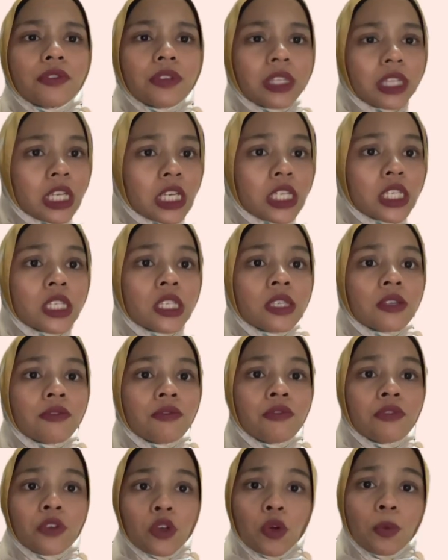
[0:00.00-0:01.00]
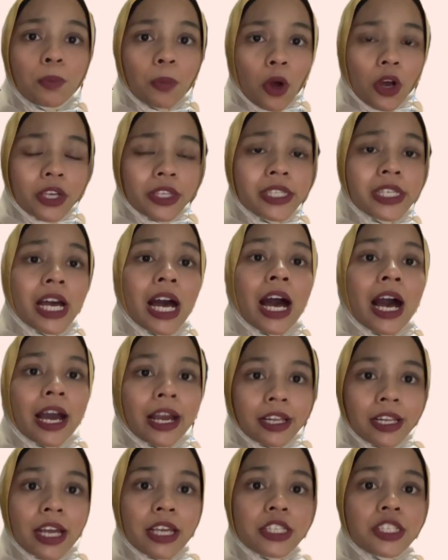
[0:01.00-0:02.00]
these viewpoints
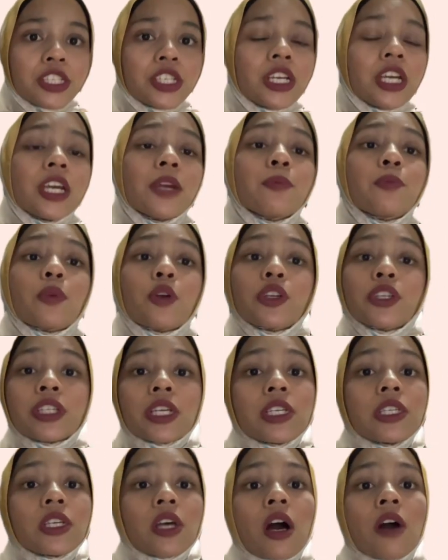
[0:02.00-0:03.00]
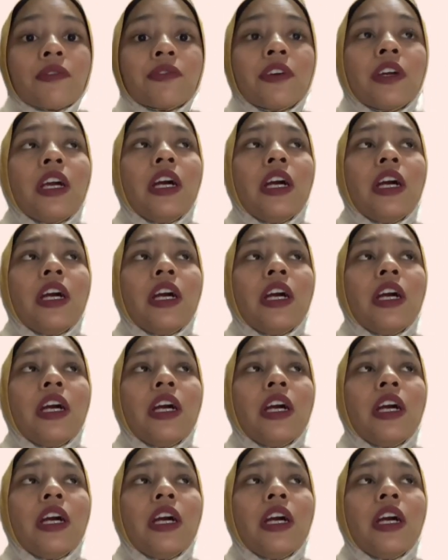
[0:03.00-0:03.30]
highlights the importance of